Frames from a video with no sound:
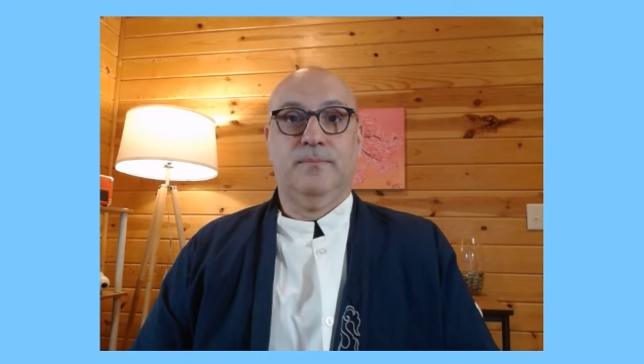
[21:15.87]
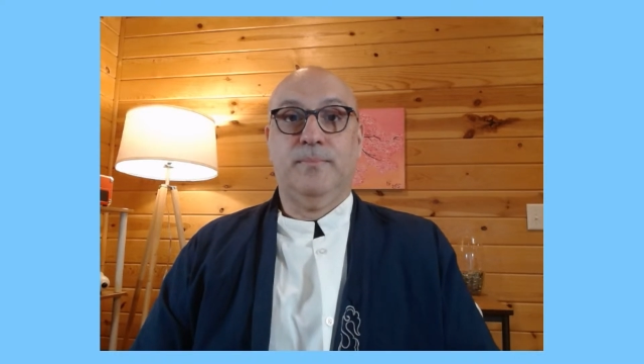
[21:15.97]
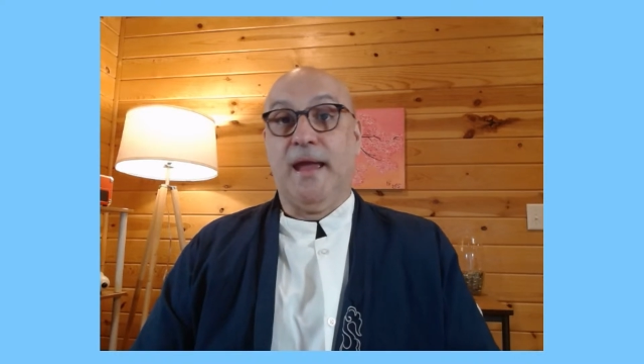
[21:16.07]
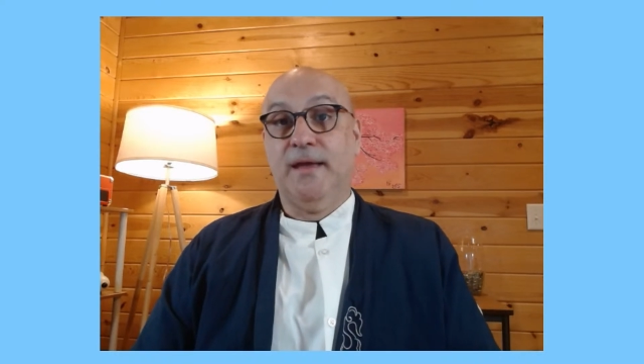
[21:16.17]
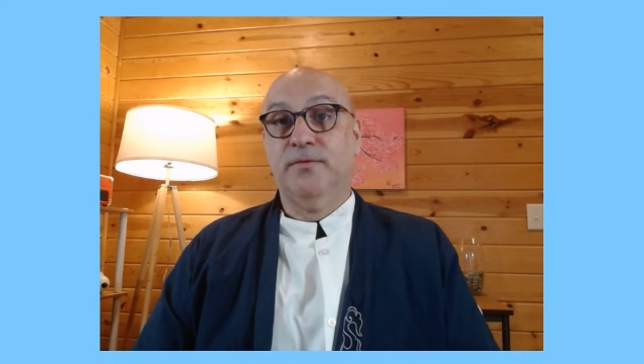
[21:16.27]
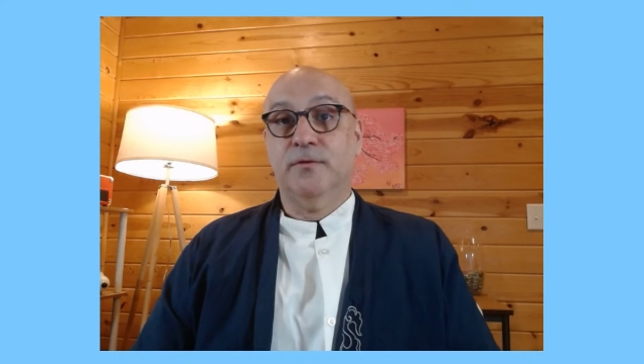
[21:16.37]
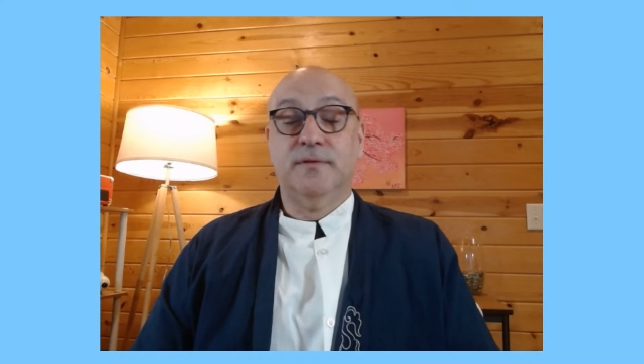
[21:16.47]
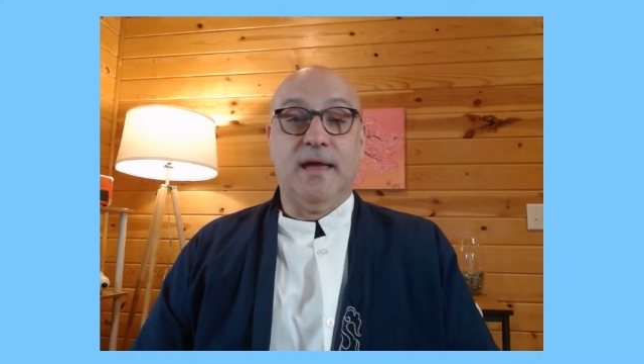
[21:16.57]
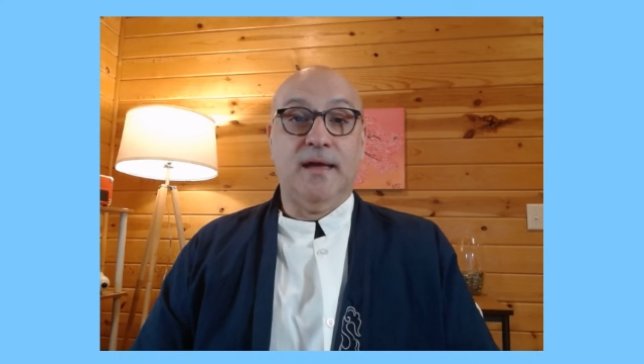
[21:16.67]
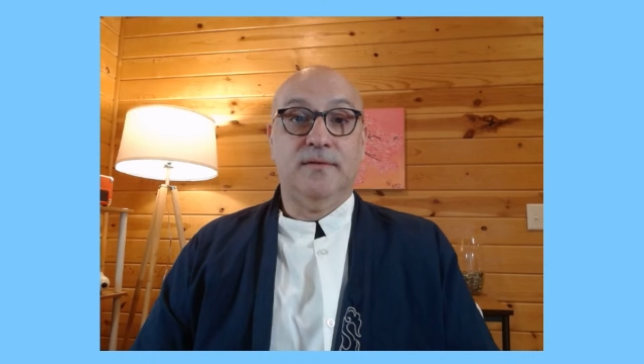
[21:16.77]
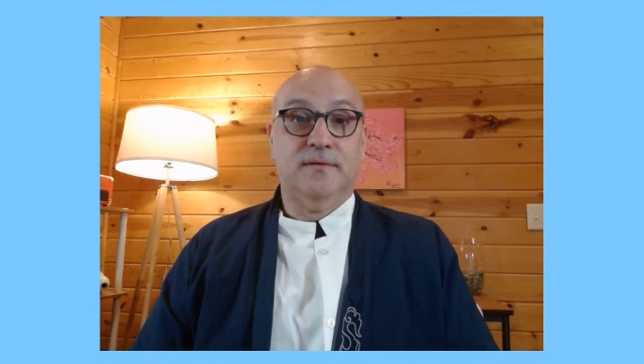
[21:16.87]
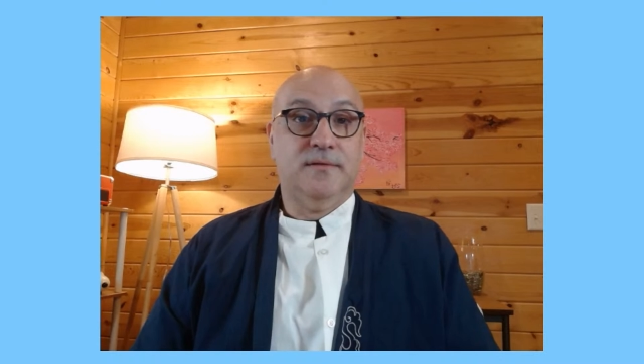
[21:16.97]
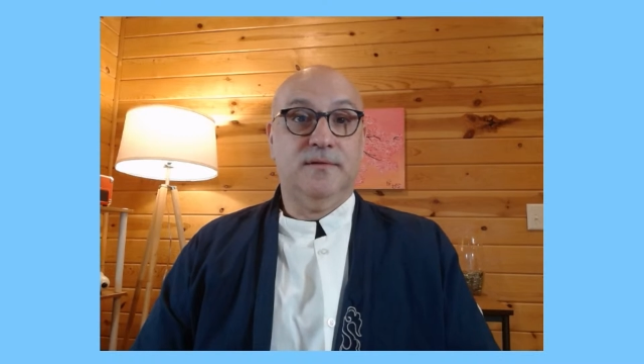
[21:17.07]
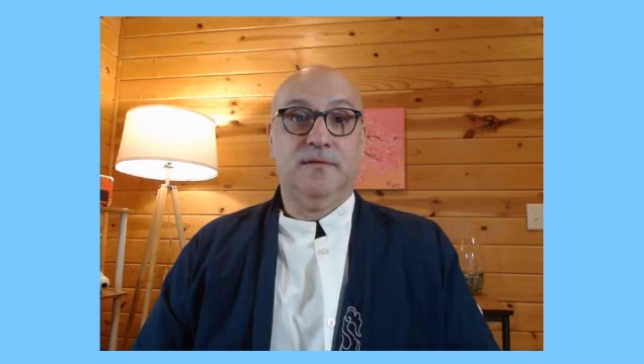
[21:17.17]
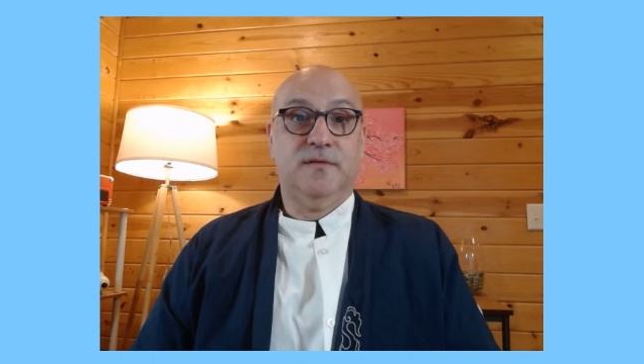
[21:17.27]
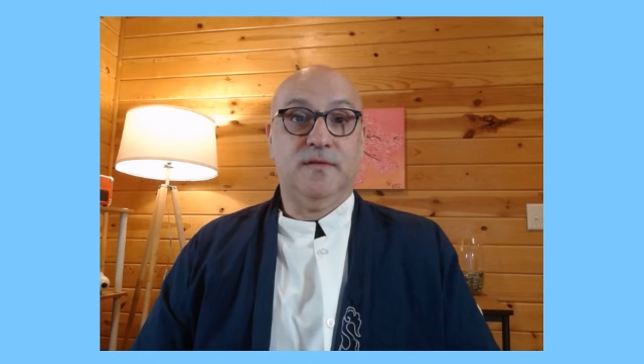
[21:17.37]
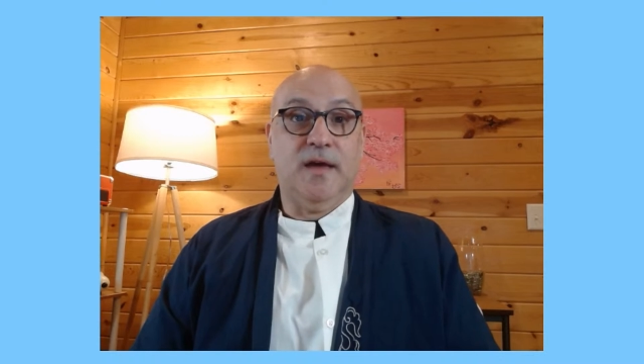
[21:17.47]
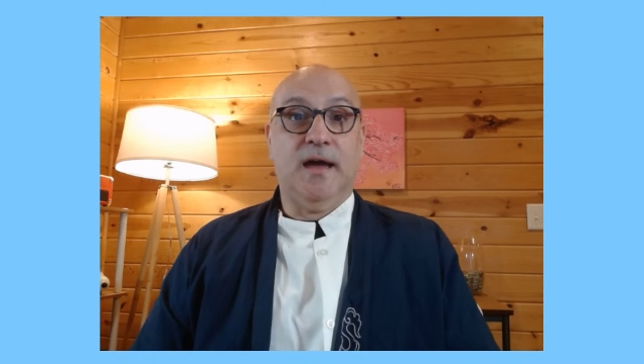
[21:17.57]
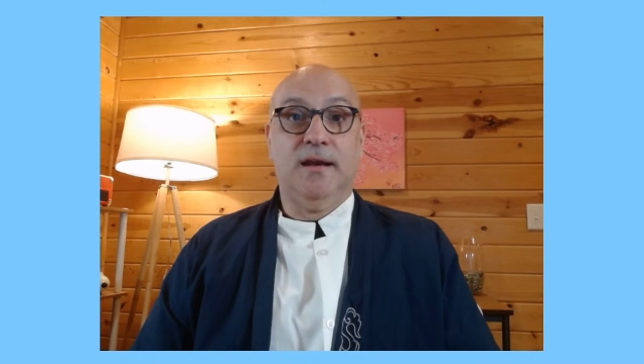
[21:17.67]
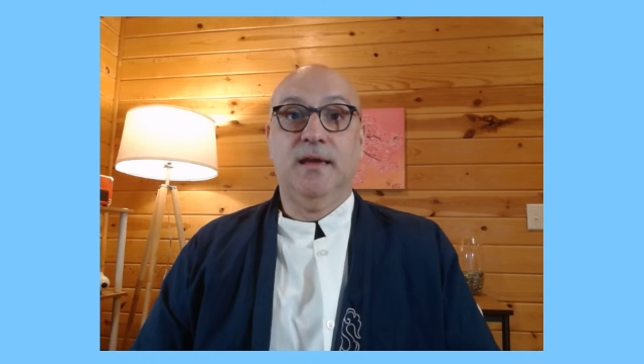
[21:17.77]
paid their debt to
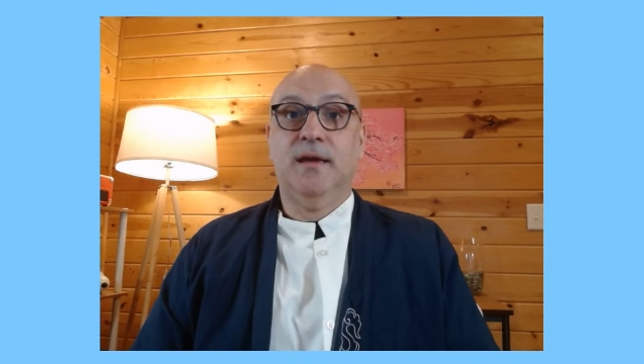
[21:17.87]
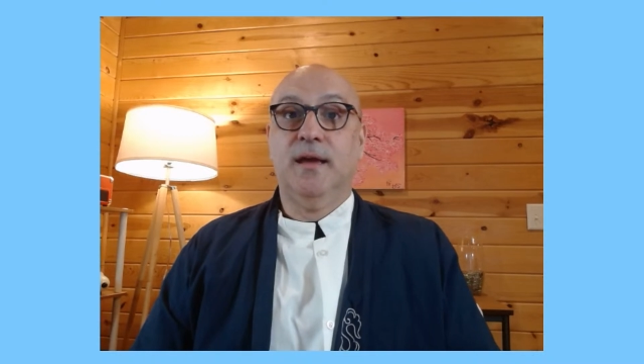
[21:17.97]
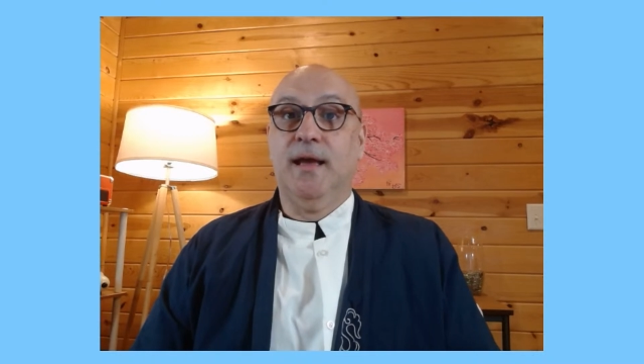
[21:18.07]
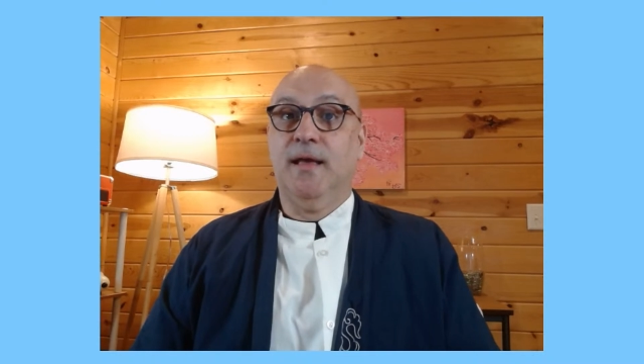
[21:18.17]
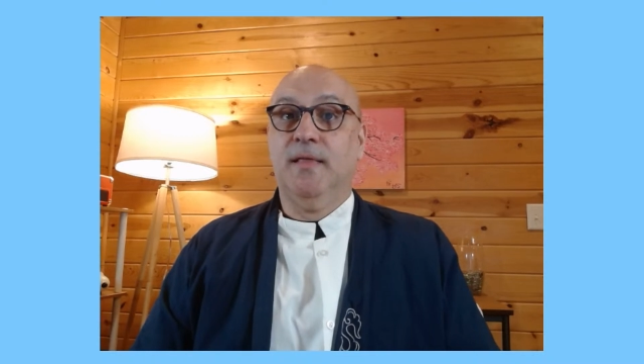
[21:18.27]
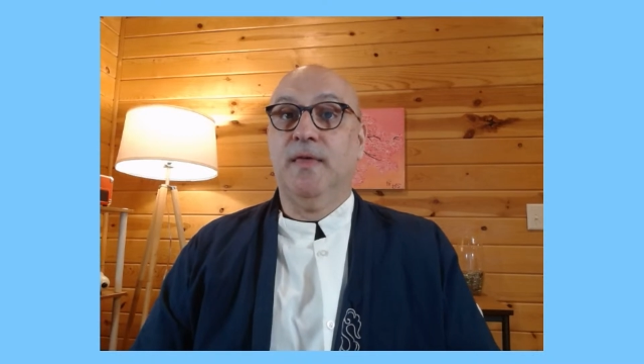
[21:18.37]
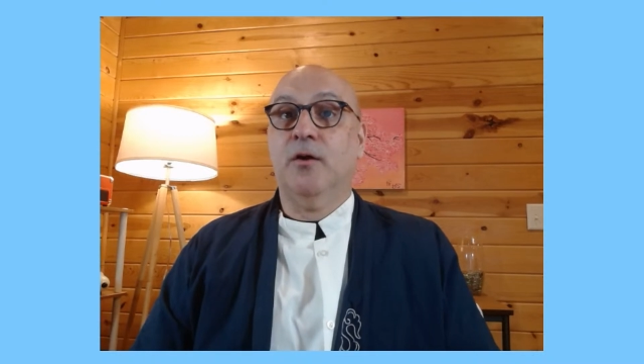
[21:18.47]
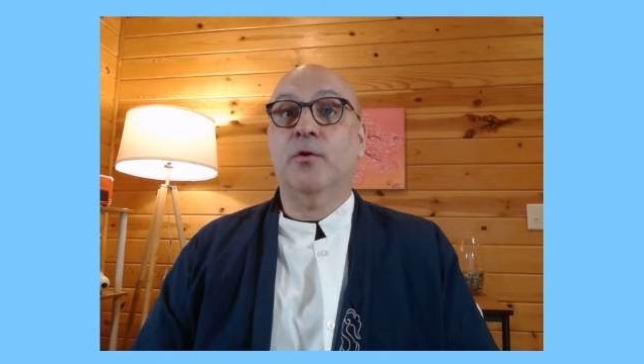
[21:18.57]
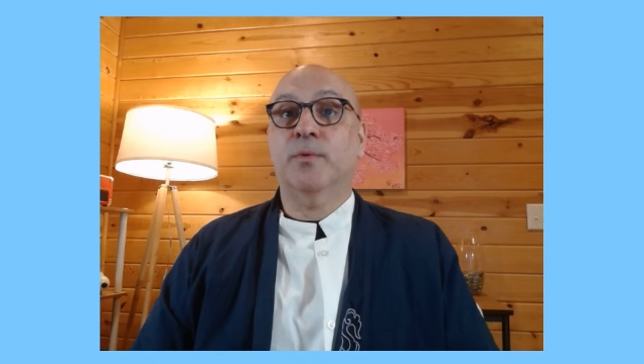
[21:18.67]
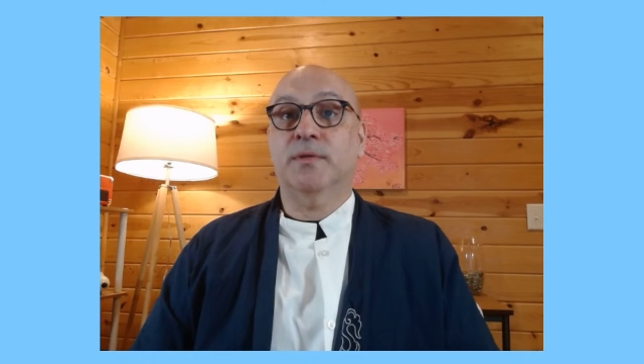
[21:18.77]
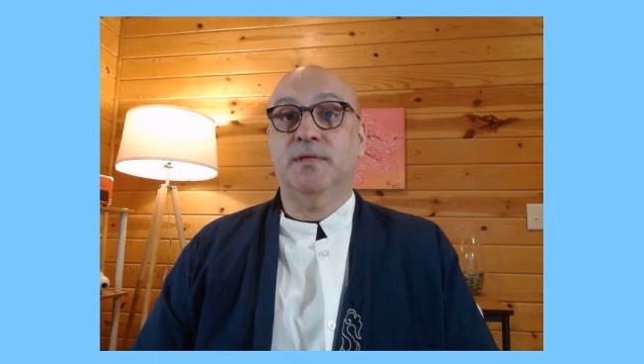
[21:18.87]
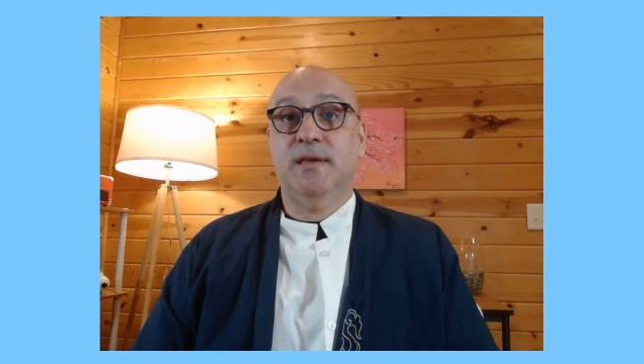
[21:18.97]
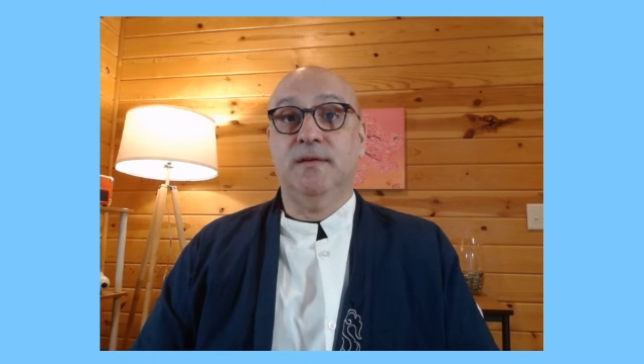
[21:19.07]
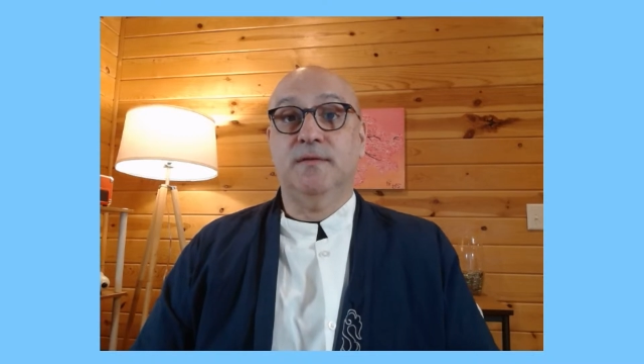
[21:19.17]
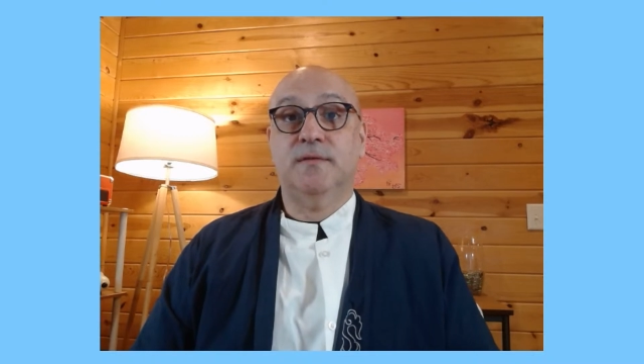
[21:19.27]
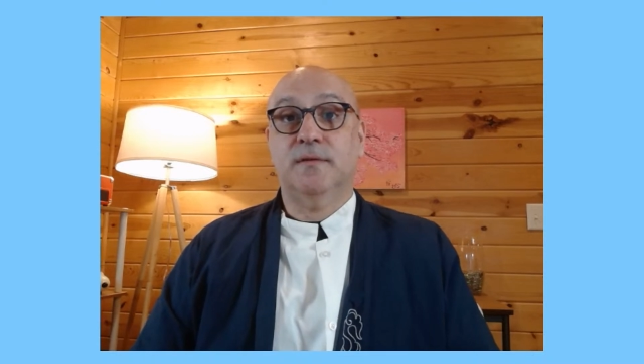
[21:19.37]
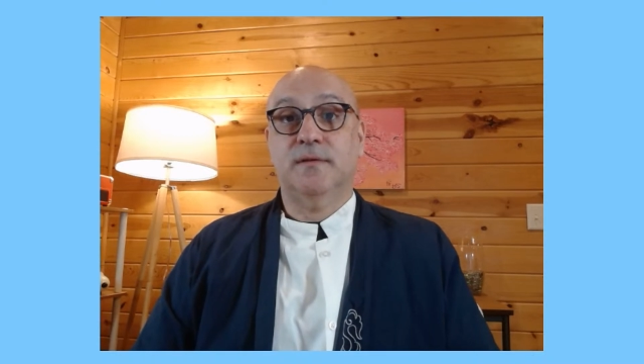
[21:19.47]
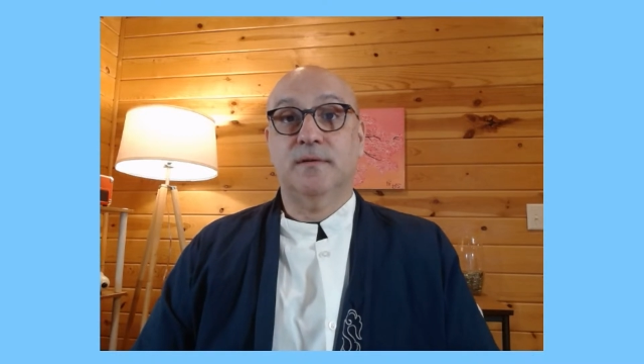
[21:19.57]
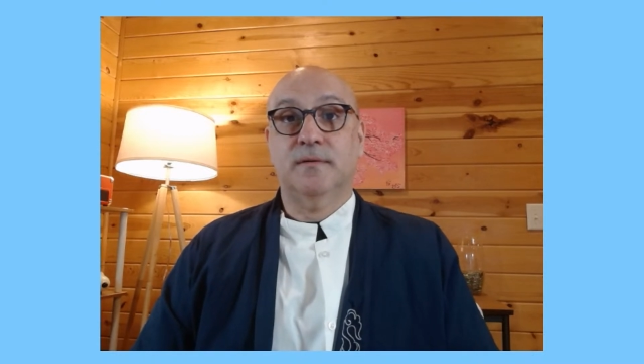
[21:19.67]
society, and they are released.